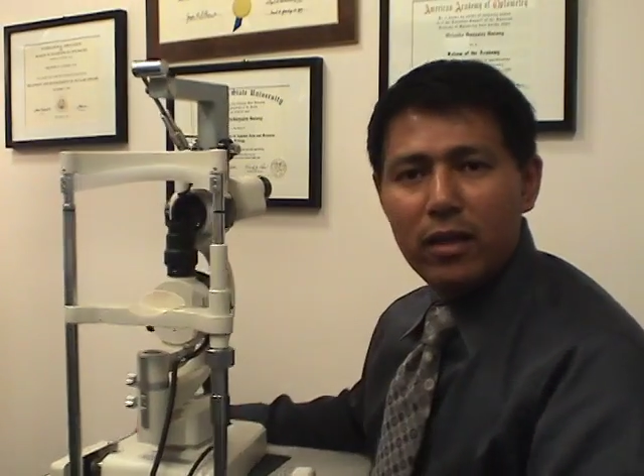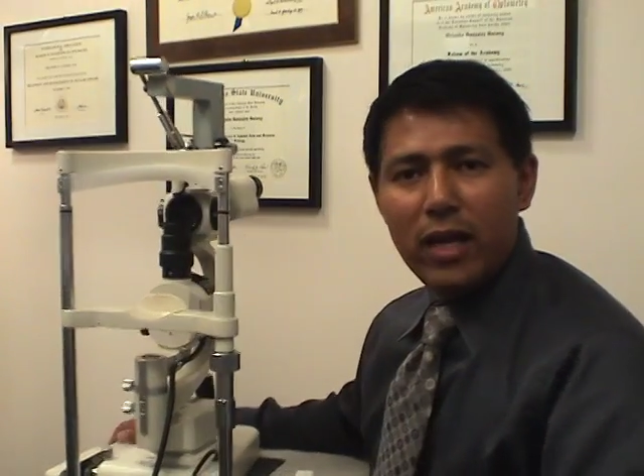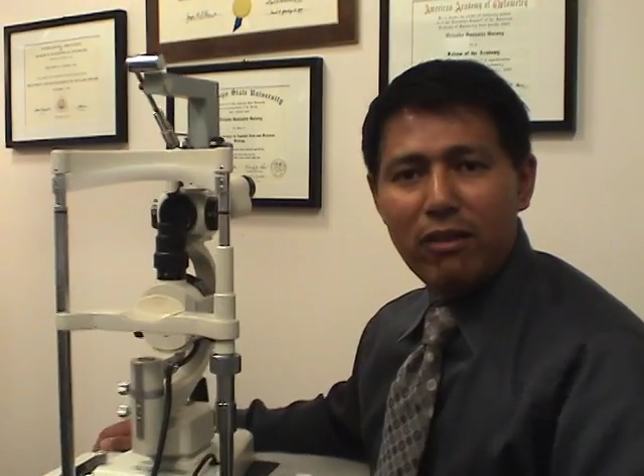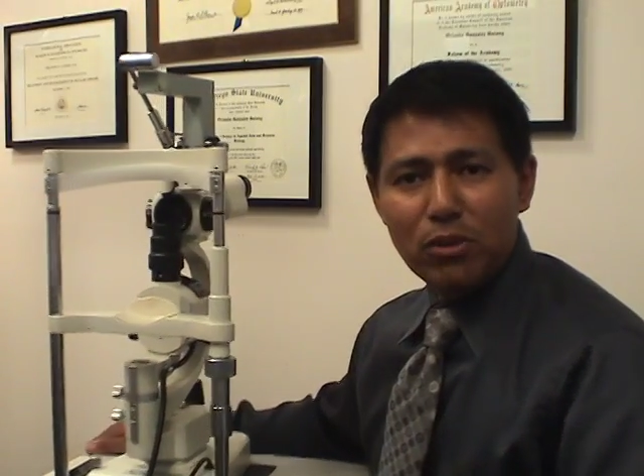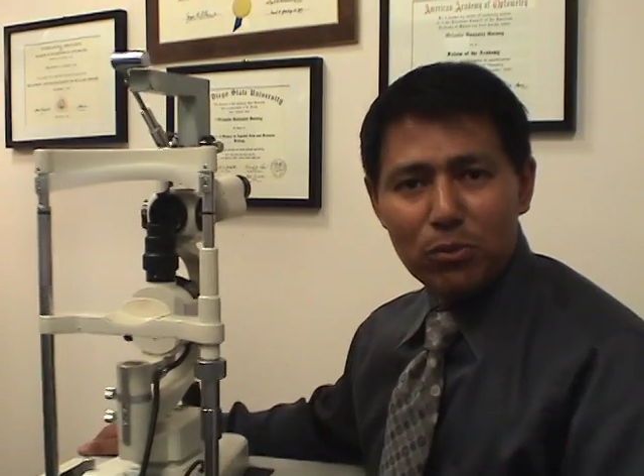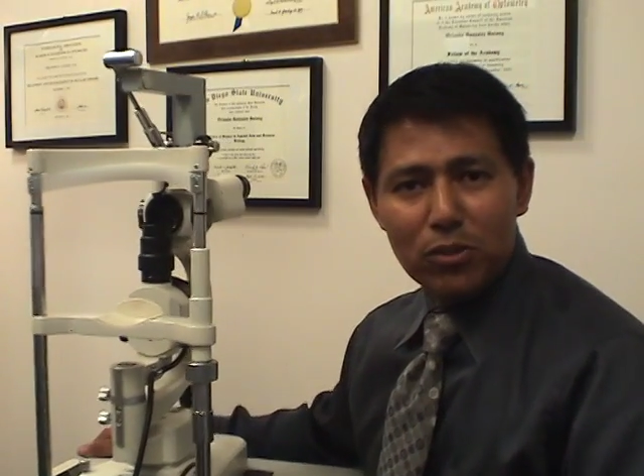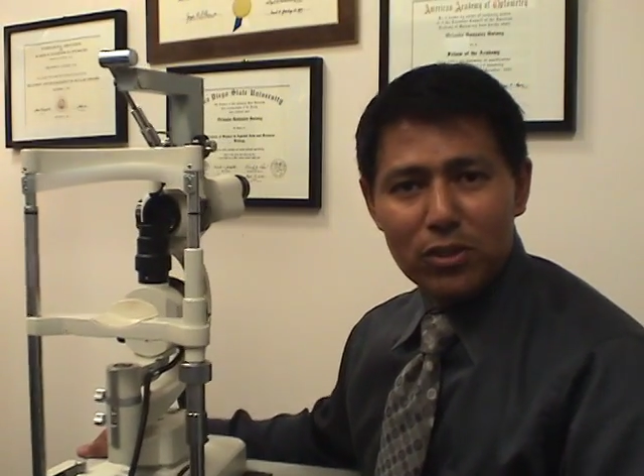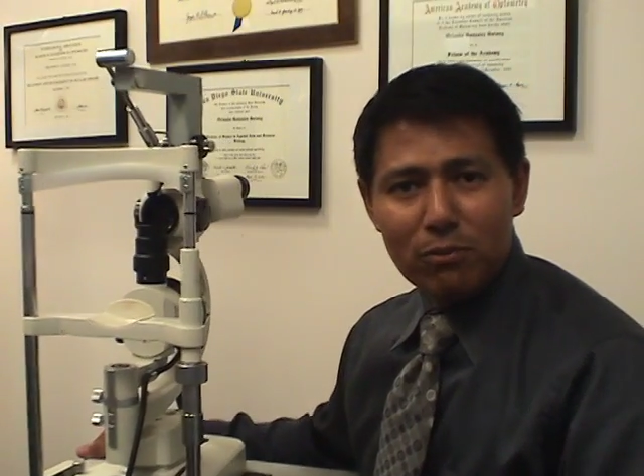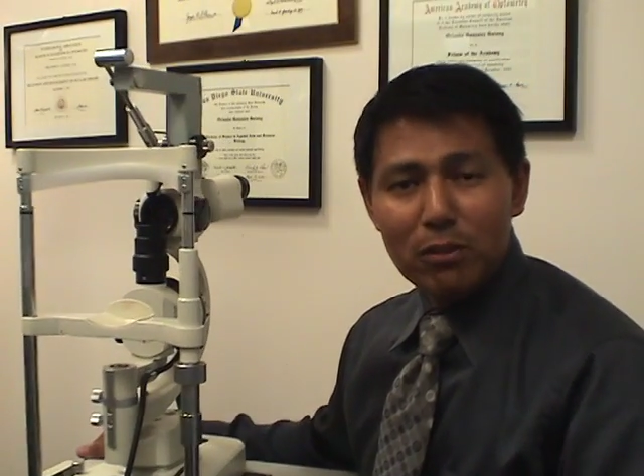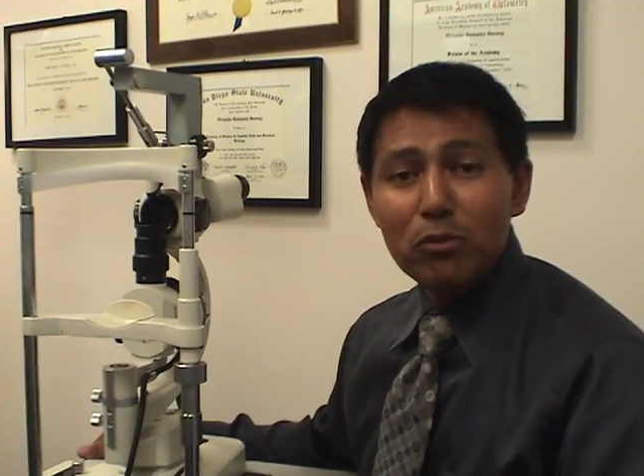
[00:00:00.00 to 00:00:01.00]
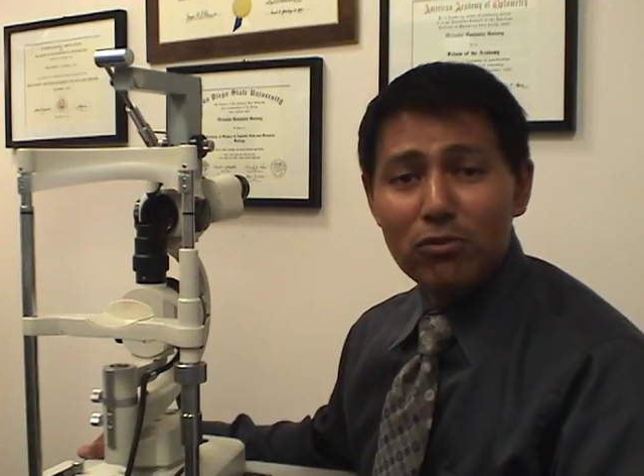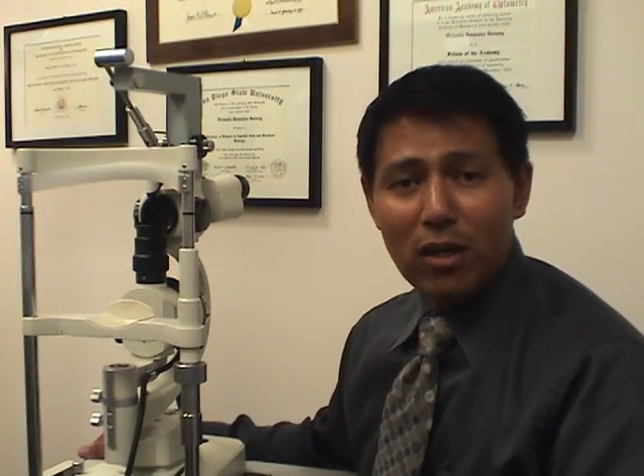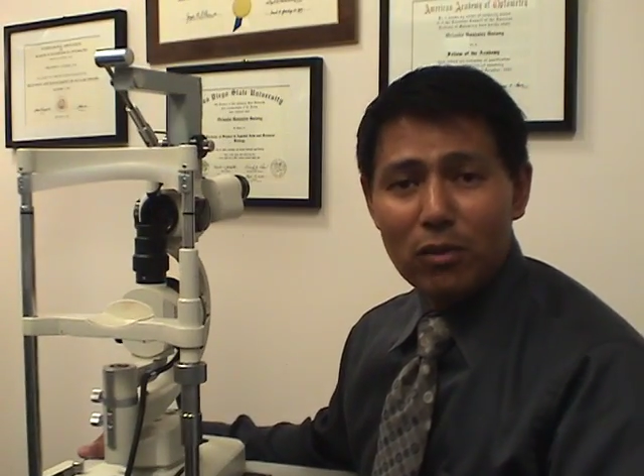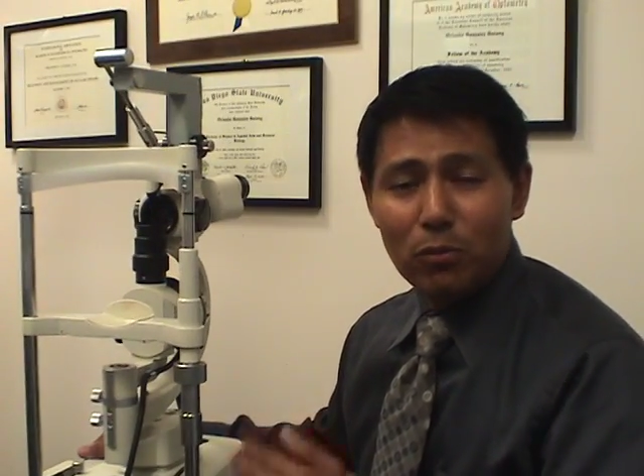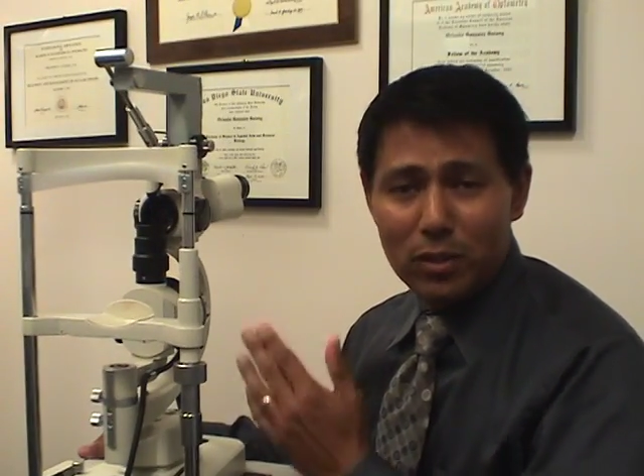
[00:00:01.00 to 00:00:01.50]
Afterwards, we move
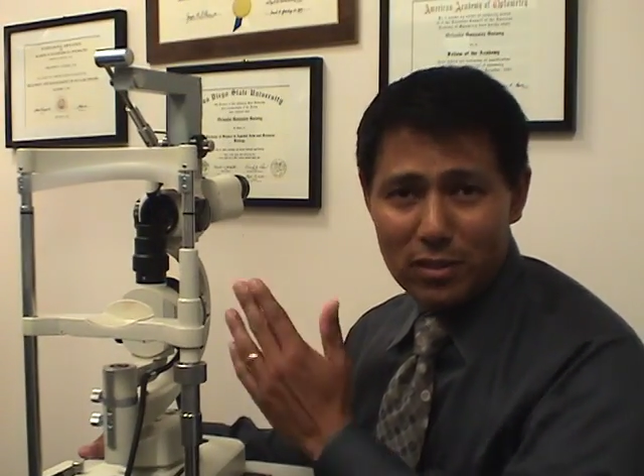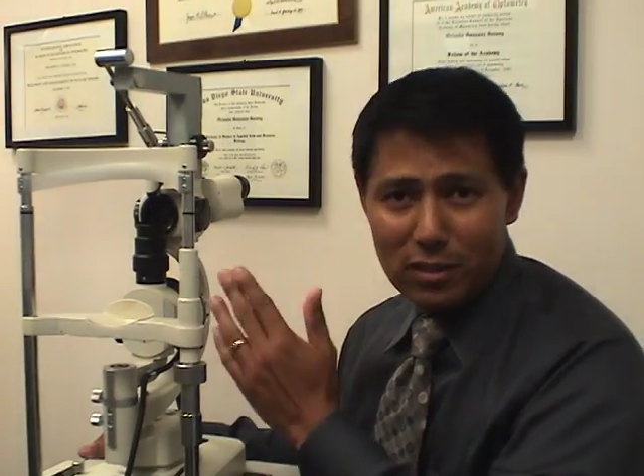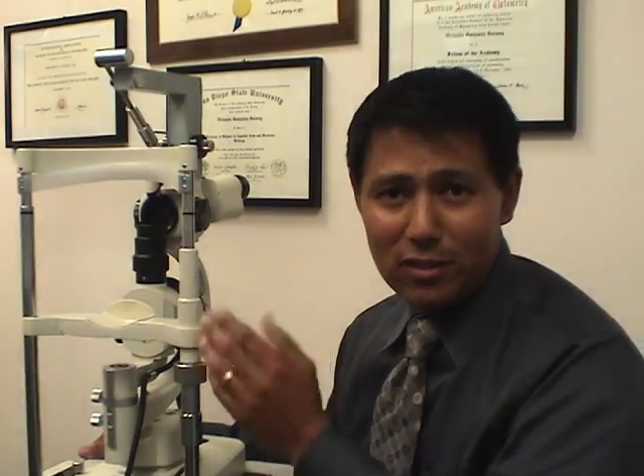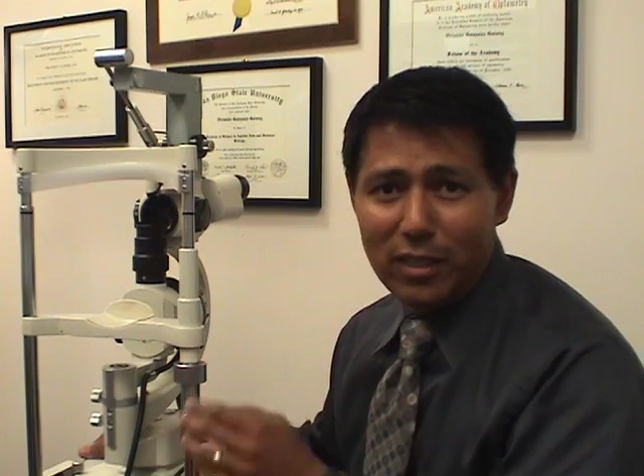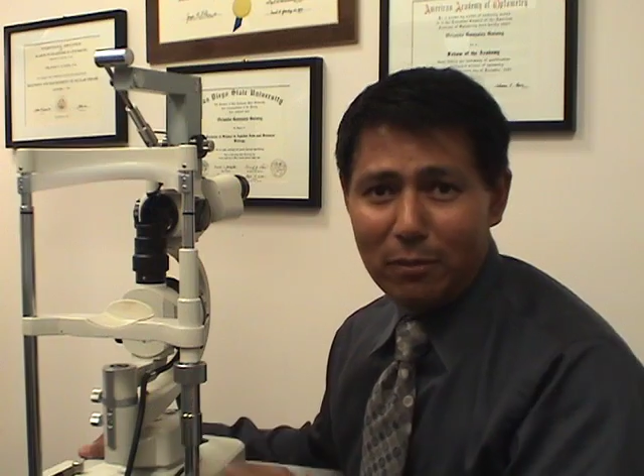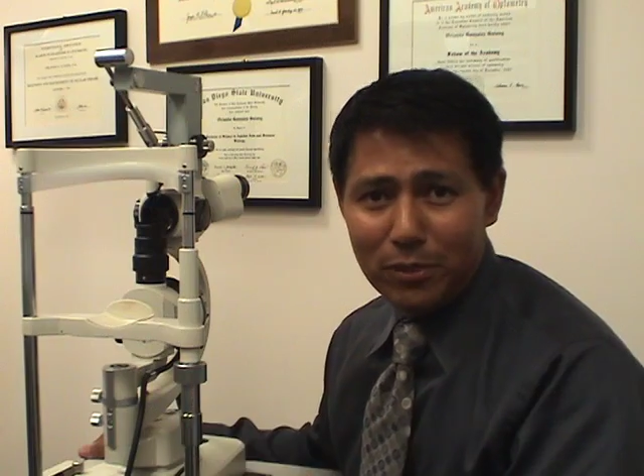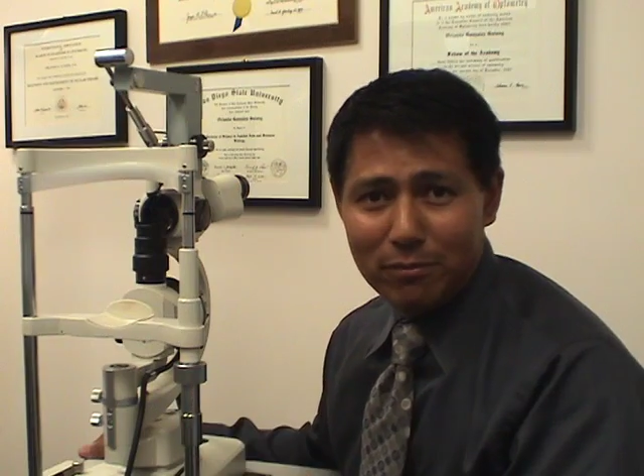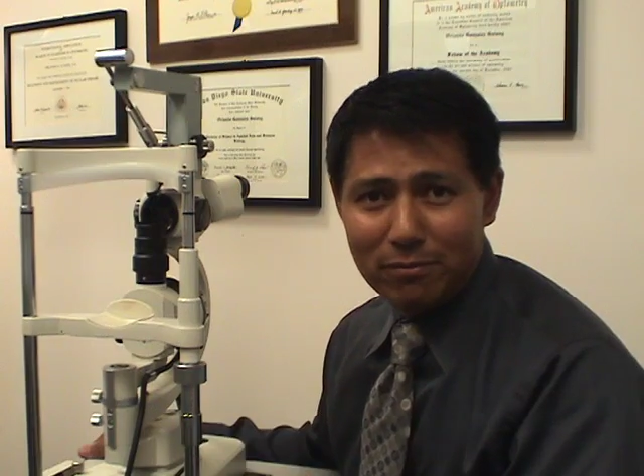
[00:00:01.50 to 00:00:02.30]
on with the slit lamp.